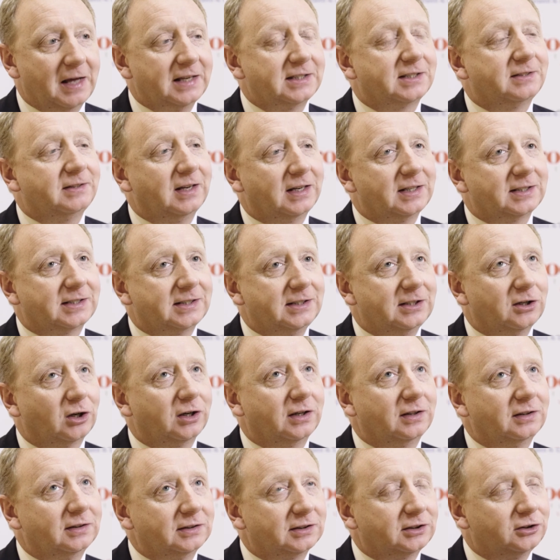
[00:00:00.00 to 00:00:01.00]
It's
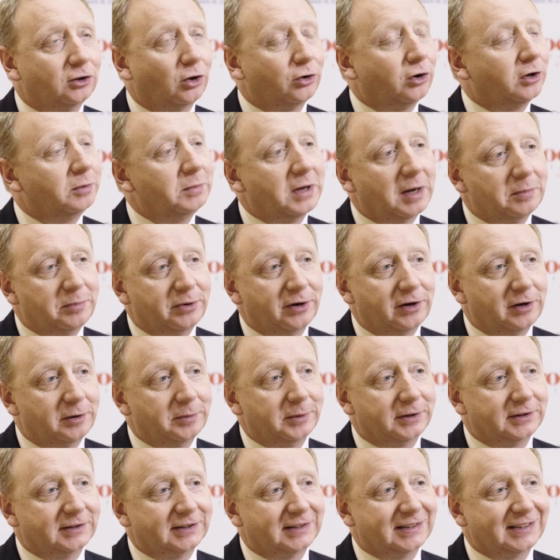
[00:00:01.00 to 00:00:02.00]
not going to be a
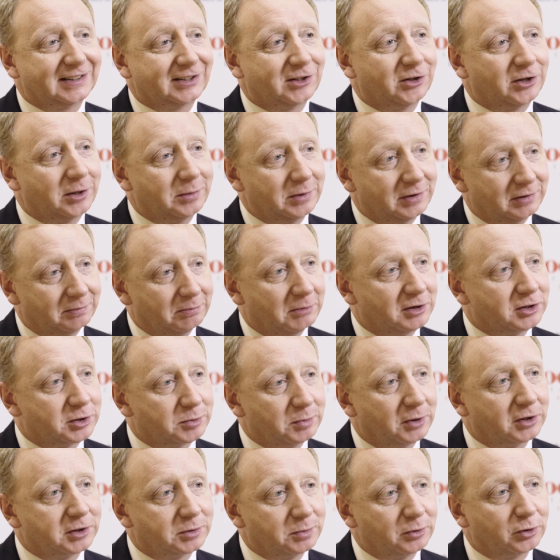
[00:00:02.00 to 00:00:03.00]
pyramid. It's going to be much,
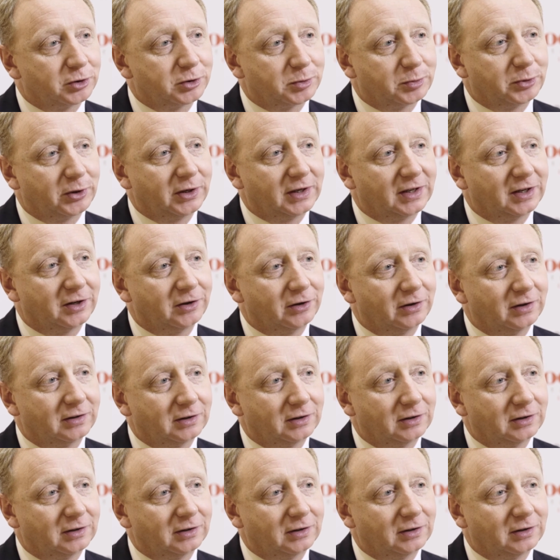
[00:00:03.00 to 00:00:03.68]
much more spread out